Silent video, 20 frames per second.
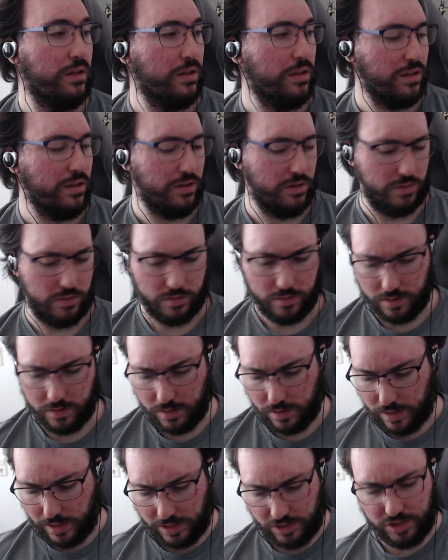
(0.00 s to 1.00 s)
Oh
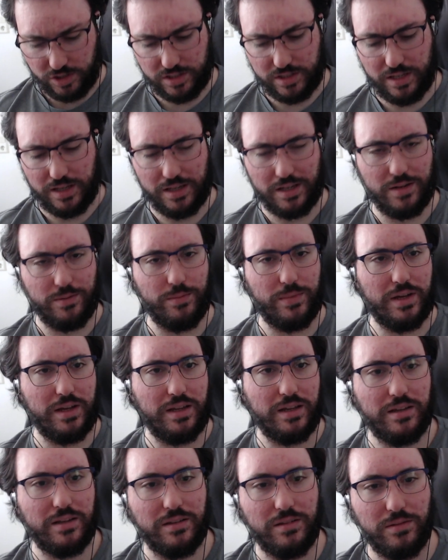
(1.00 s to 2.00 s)
god, I just hit
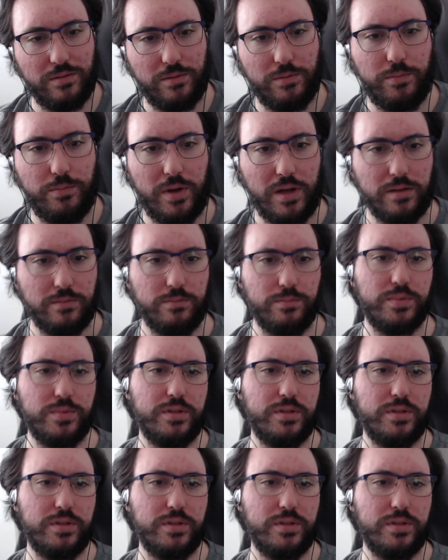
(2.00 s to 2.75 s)
my pump.